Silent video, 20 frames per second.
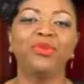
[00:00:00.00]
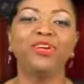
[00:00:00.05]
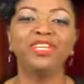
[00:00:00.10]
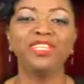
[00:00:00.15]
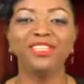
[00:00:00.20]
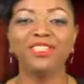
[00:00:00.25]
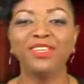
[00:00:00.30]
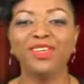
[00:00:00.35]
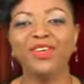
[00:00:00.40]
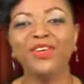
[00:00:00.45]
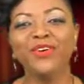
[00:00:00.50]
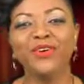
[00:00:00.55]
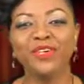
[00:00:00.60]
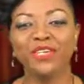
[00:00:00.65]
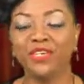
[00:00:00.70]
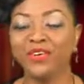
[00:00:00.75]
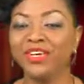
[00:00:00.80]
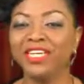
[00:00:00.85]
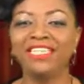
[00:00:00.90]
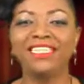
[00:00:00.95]
Praise the
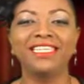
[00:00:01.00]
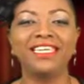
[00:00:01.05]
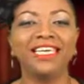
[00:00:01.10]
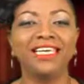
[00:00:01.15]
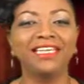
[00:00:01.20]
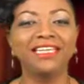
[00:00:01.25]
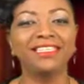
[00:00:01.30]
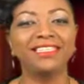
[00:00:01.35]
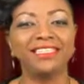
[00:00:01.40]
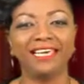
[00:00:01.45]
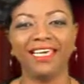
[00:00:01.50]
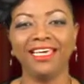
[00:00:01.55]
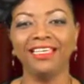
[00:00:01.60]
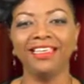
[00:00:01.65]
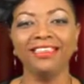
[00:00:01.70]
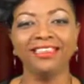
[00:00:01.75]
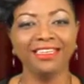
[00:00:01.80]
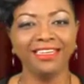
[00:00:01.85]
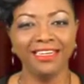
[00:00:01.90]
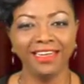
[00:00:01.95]
Lord. Greetings
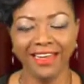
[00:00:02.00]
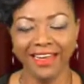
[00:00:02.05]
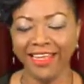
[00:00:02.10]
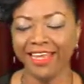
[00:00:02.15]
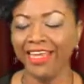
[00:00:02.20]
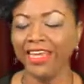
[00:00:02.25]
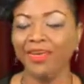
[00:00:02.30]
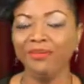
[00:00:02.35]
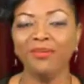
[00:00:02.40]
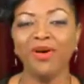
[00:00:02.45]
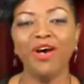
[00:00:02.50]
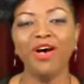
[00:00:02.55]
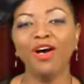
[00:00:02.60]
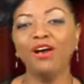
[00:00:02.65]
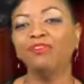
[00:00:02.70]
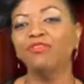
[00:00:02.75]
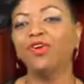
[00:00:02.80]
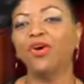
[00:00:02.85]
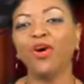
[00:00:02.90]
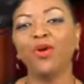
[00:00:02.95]
in the name
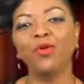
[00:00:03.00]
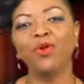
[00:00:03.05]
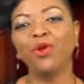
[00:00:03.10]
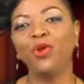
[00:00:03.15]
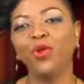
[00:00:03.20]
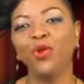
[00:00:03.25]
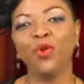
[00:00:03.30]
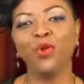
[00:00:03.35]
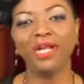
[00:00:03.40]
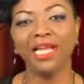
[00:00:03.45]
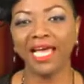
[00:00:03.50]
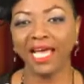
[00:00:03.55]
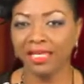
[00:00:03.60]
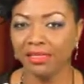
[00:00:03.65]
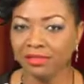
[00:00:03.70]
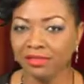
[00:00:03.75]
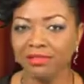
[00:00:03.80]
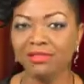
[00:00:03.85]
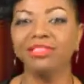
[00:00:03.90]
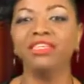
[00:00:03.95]
of our Lord
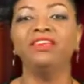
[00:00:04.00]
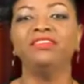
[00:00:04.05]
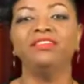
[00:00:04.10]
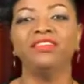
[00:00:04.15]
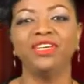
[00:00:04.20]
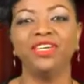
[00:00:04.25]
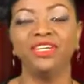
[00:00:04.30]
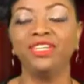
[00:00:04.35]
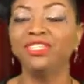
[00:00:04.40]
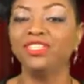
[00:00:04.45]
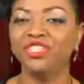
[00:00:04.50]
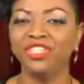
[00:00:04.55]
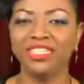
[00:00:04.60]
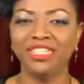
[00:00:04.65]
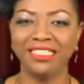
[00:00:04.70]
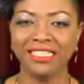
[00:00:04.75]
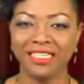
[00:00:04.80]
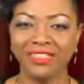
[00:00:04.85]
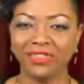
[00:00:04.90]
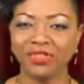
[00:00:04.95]
and Savior
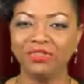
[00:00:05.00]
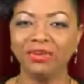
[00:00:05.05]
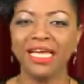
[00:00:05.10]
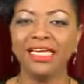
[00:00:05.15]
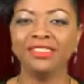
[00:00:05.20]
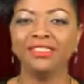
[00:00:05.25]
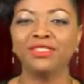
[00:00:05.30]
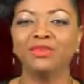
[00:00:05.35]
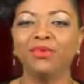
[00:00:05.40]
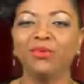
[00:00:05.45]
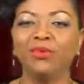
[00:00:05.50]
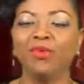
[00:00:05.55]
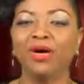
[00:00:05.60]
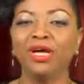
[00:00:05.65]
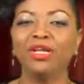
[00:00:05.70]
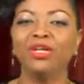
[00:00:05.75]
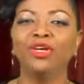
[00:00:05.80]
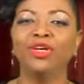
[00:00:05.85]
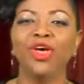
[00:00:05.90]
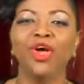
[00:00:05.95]
Jesus Christ, the
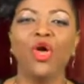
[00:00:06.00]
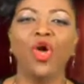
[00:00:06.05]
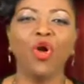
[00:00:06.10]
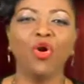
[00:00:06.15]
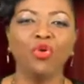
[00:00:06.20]
one